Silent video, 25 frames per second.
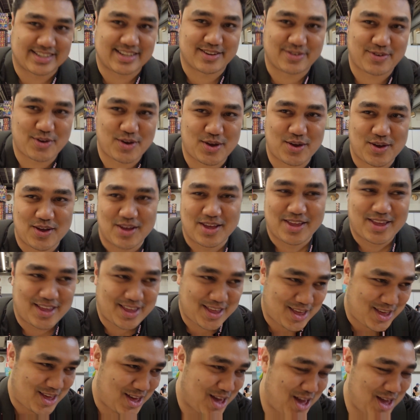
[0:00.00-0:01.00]
is
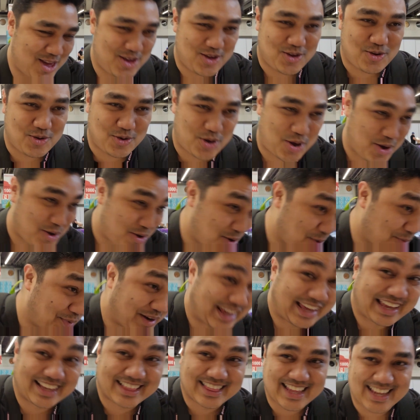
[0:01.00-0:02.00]
if you're
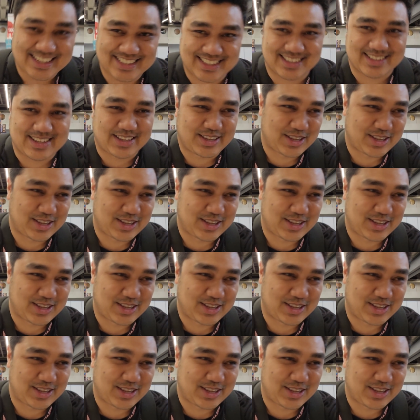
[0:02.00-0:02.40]
bringing less than